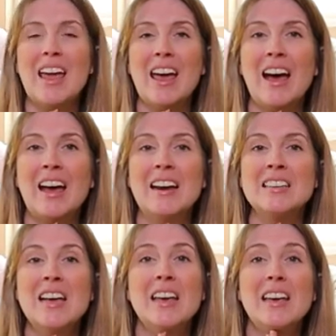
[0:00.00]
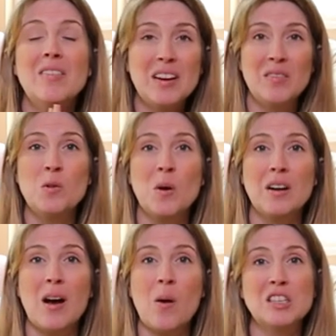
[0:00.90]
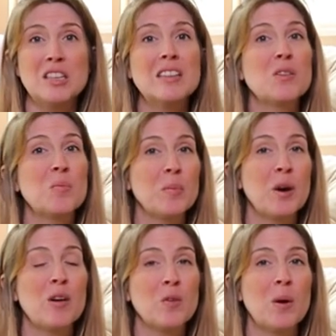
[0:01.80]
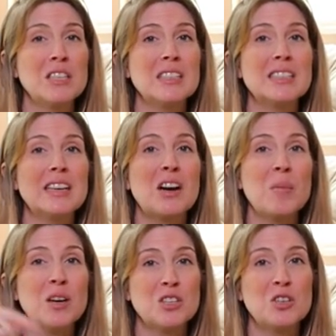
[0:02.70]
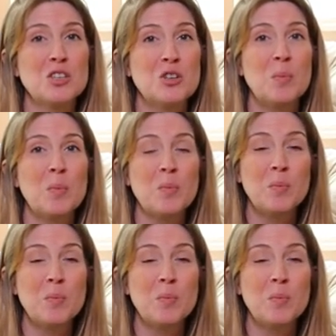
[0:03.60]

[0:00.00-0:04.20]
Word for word: And even if you are not watching this on Premiere, if you're watching this later, make sure to